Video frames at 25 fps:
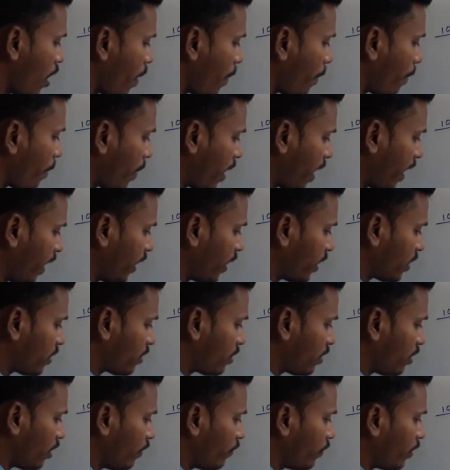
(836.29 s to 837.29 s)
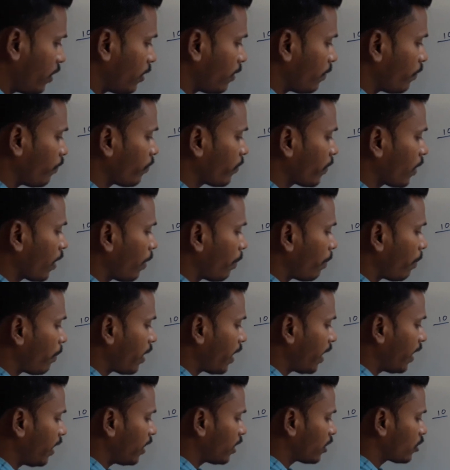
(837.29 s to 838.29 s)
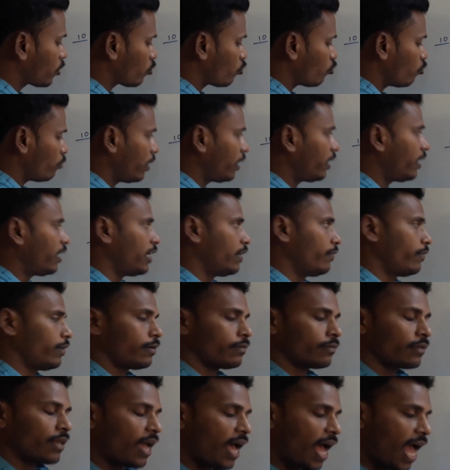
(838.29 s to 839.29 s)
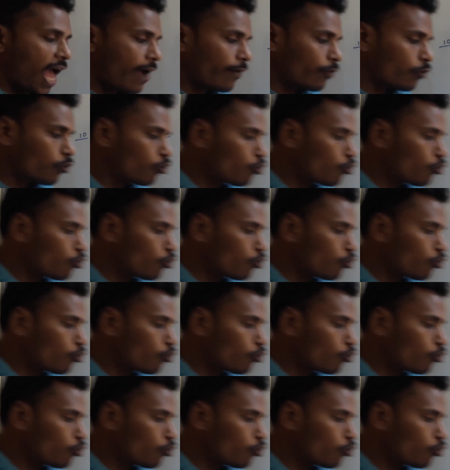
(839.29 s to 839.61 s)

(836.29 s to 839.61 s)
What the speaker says: minus t1 minus 2 by t1. I have